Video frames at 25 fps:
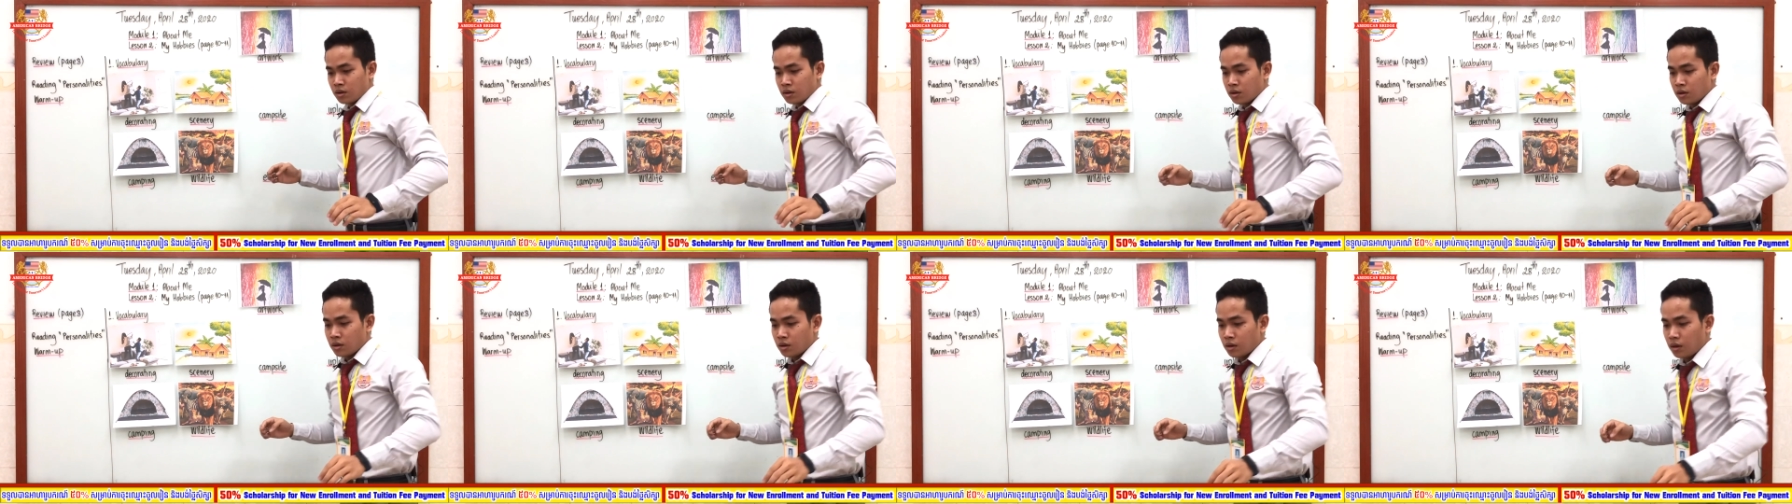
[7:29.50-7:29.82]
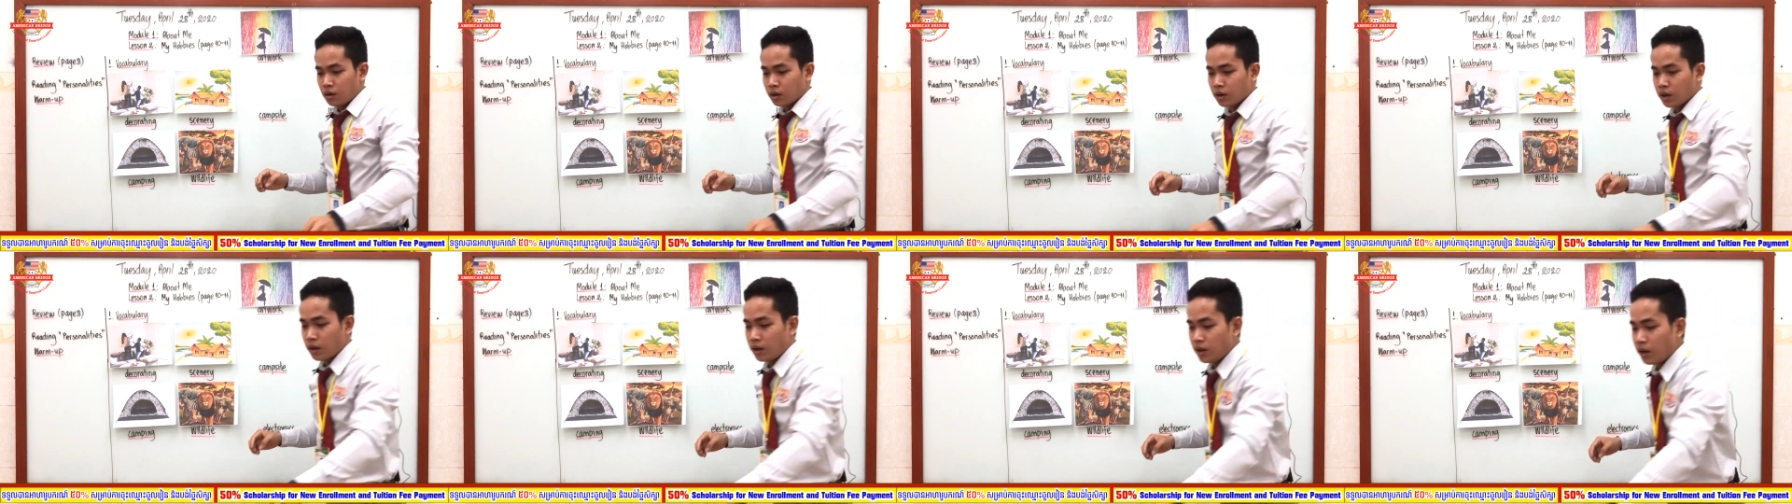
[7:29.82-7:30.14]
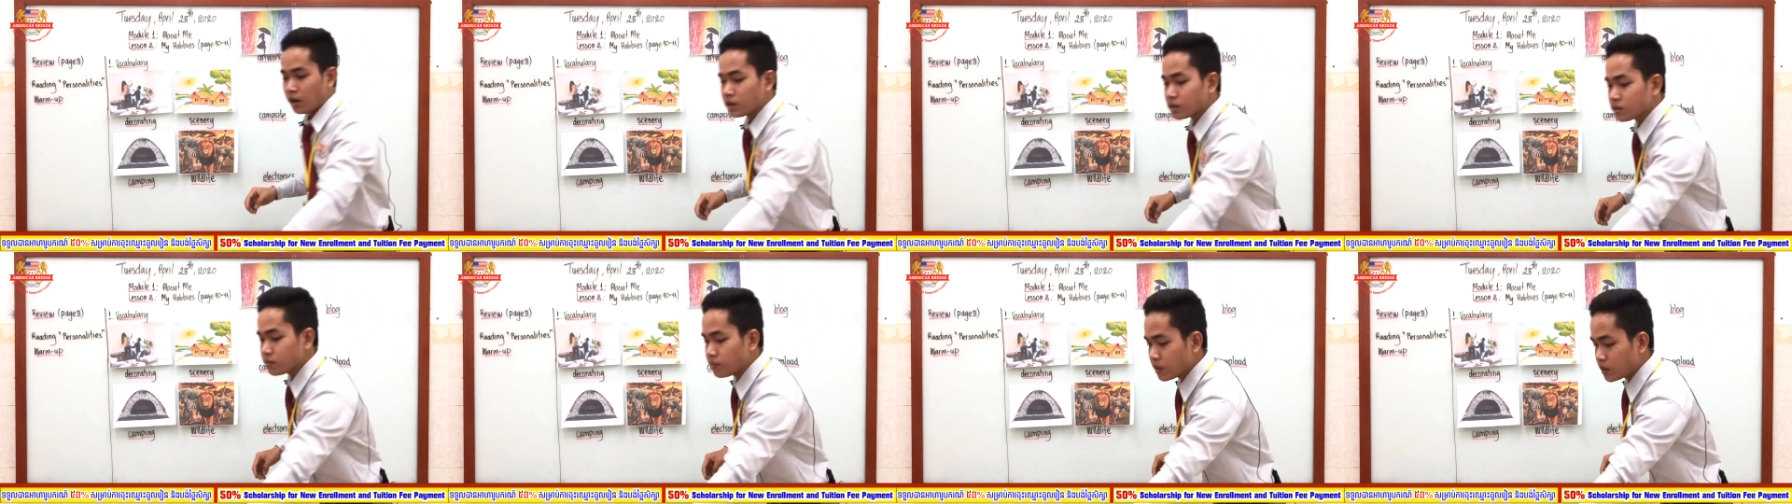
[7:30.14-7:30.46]
Okay,
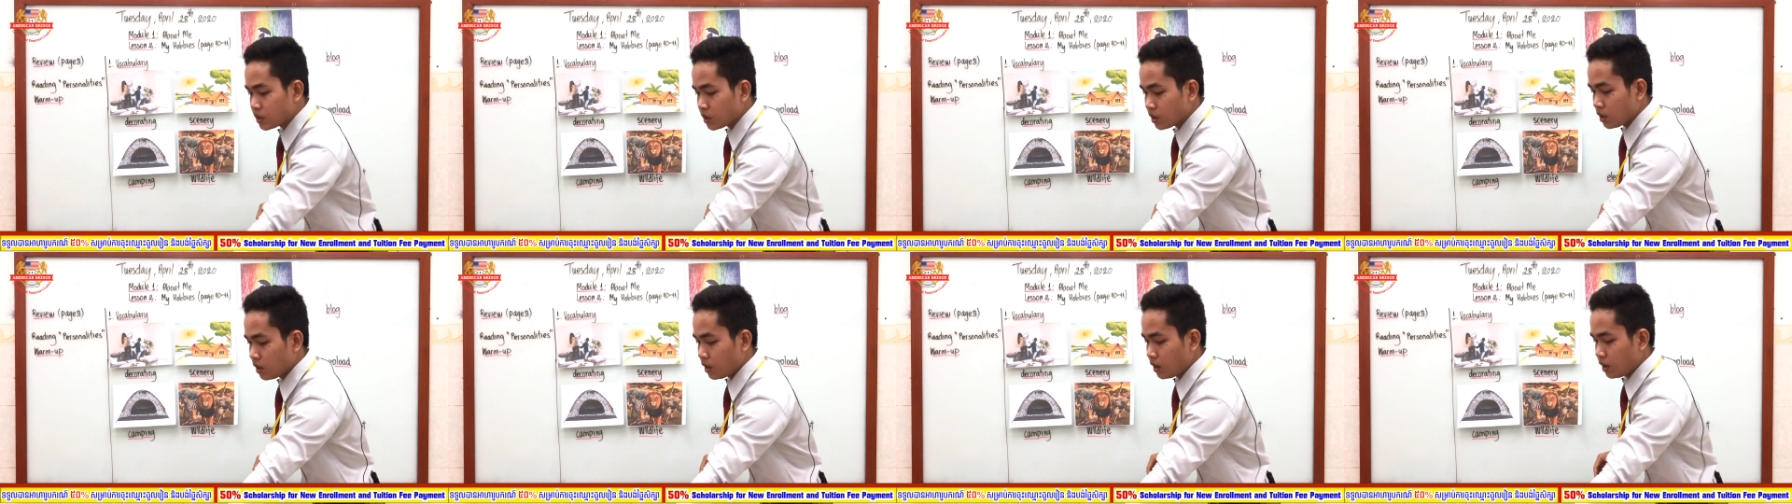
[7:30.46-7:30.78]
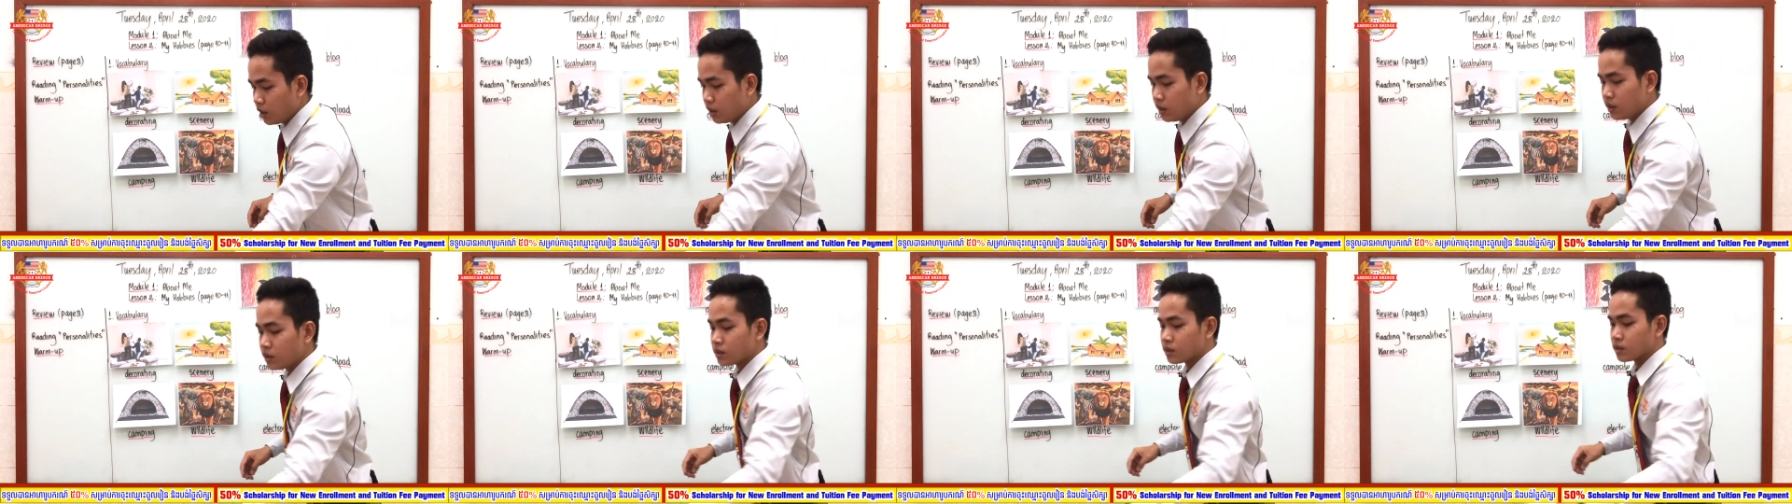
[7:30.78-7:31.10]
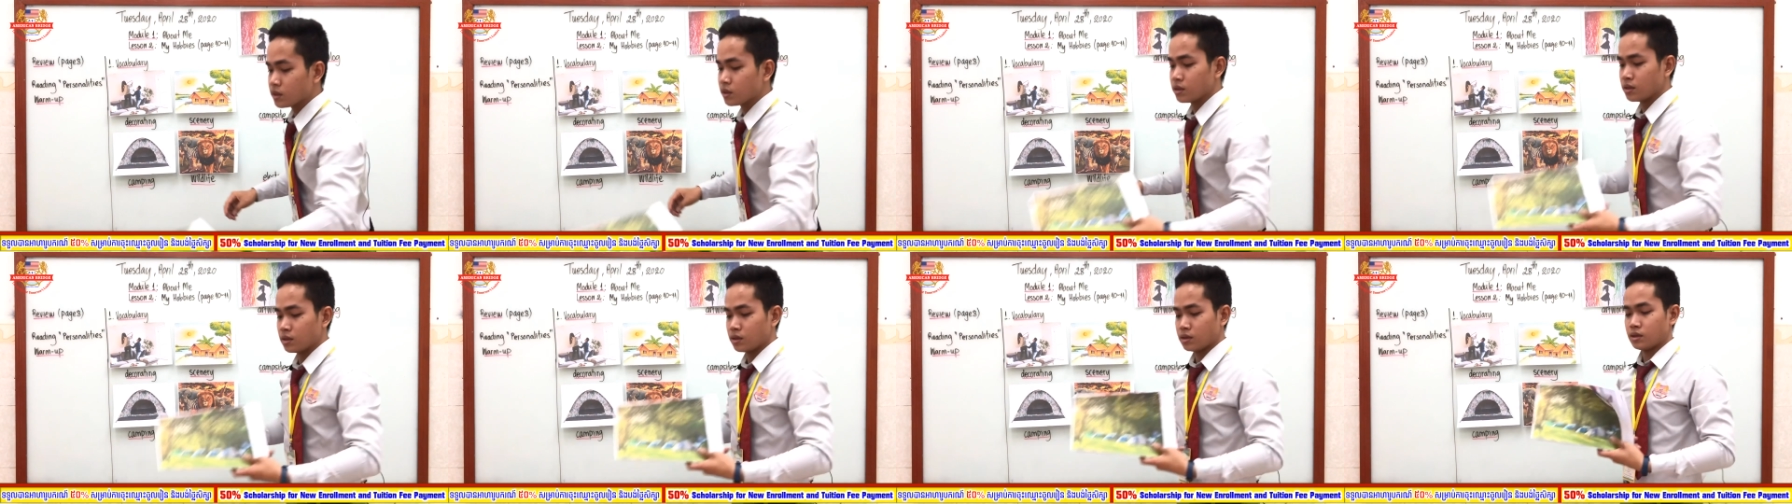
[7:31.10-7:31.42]
next picture
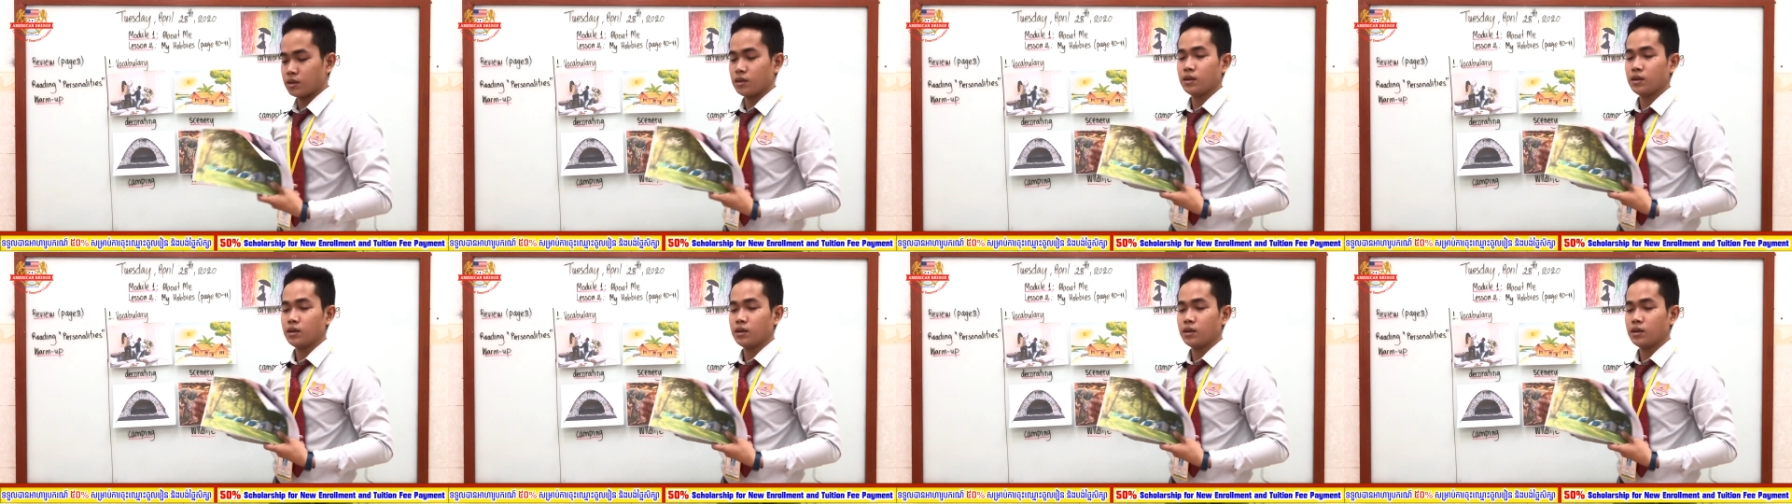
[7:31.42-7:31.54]
is.